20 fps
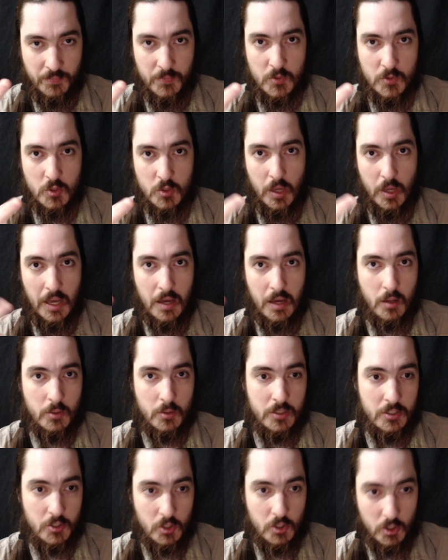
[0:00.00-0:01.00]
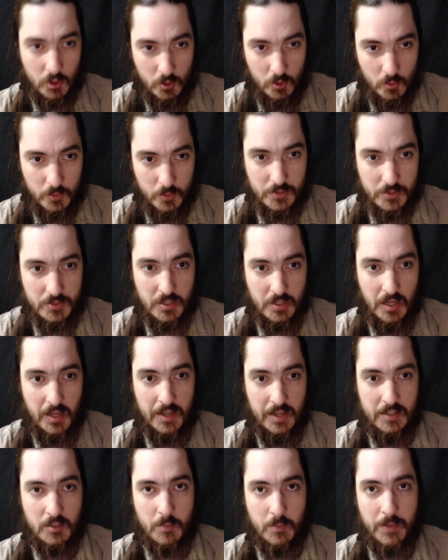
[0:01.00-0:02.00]
So how did you
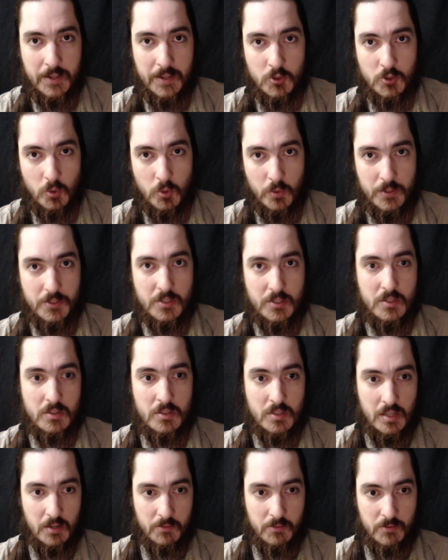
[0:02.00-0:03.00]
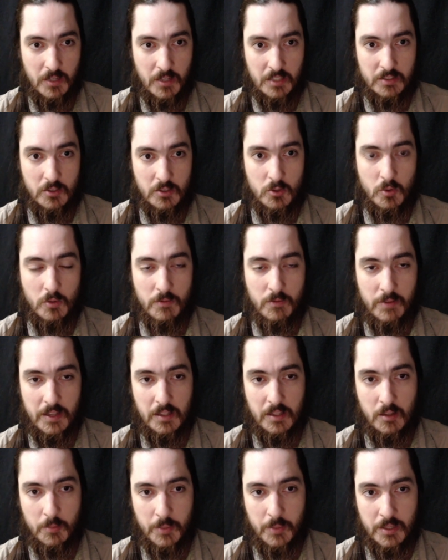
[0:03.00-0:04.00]
decide to make choices that affected your
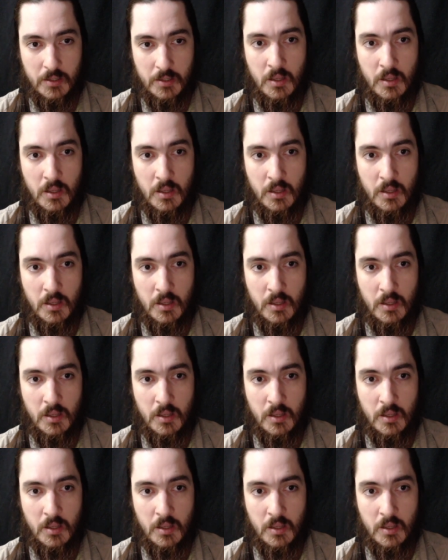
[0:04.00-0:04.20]
development?